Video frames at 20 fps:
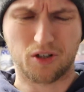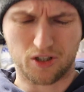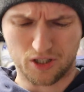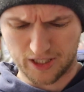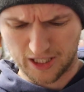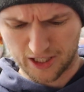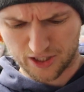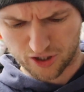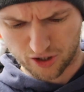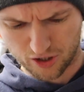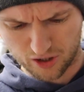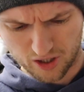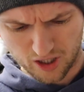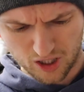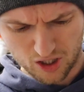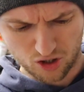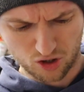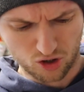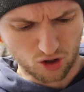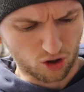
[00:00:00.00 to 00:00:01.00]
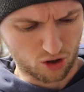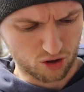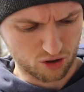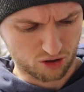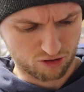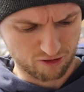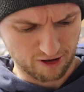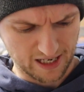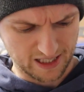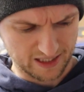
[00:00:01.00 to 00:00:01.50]
condition not
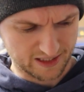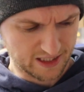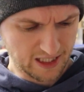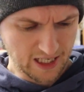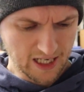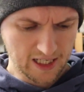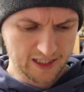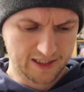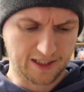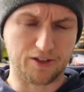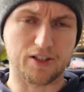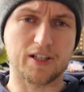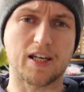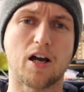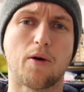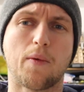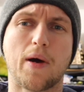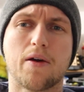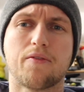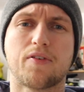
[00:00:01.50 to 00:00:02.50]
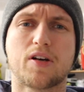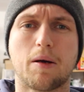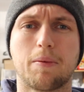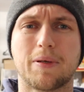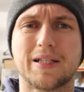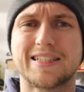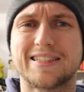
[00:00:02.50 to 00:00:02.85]
great. Now you can get away with a couple of